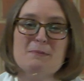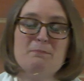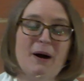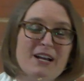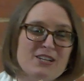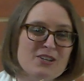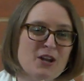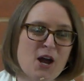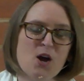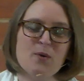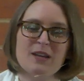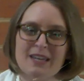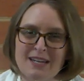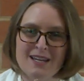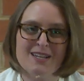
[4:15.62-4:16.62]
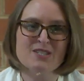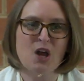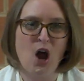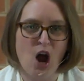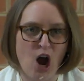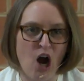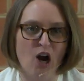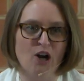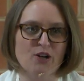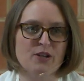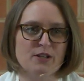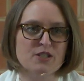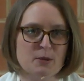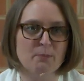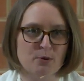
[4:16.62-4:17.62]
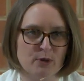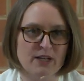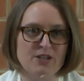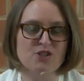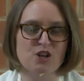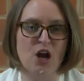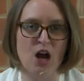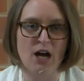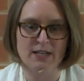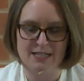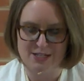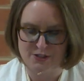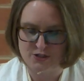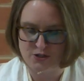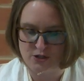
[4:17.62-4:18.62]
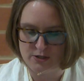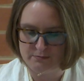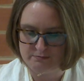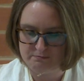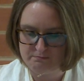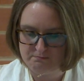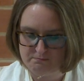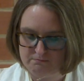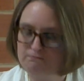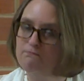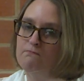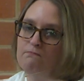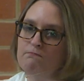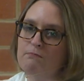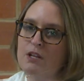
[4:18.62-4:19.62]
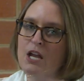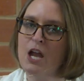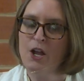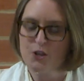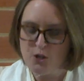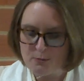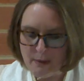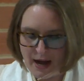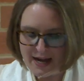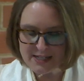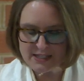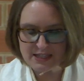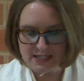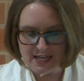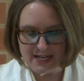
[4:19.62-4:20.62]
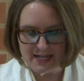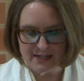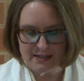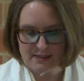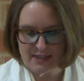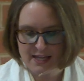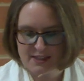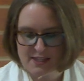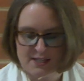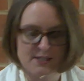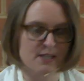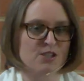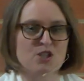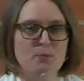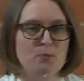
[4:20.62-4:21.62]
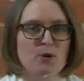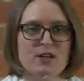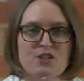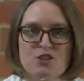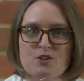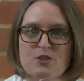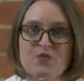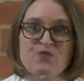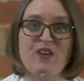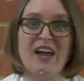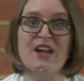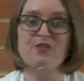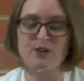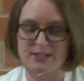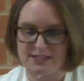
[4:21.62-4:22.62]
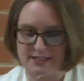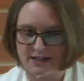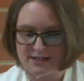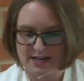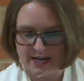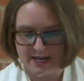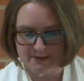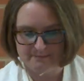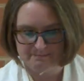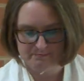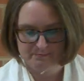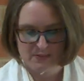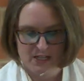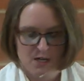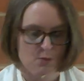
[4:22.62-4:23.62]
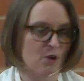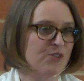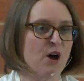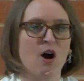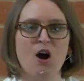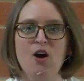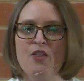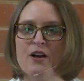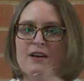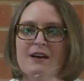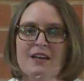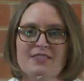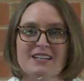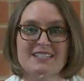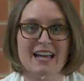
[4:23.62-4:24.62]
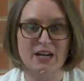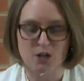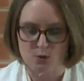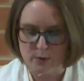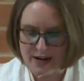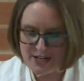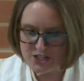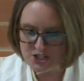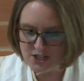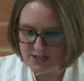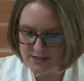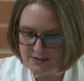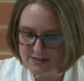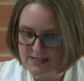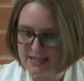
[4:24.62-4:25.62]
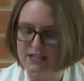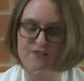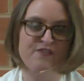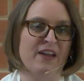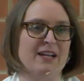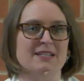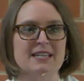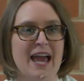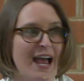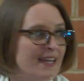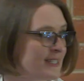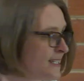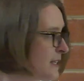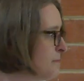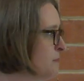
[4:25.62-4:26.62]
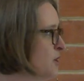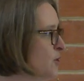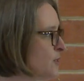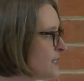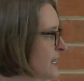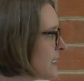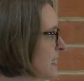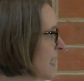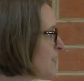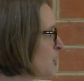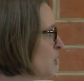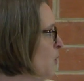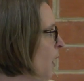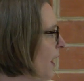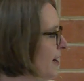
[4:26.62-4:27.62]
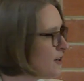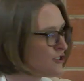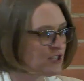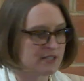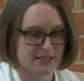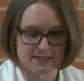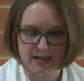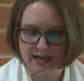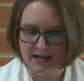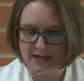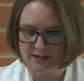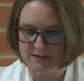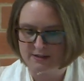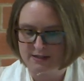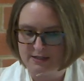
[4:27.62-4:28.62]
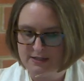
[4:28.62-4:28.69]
But you know, it is hard to preach on Easter. You might think that this is the preacher's favorite Sunday with all the, the decorations and the fantastic music, like the choir just sang,